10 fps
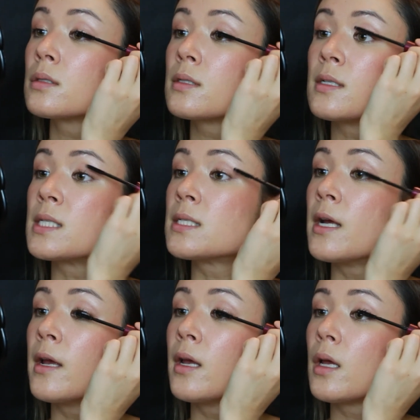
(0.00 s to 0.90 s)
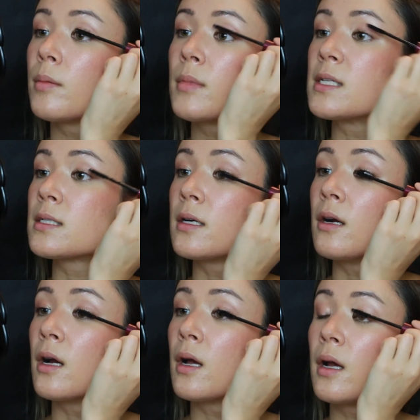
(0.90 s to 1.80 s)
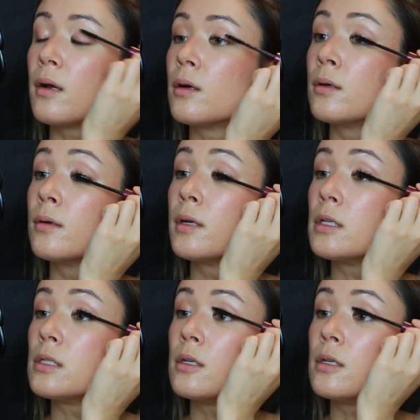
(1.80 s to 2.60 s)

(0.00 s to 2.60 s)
It's the same mascara I always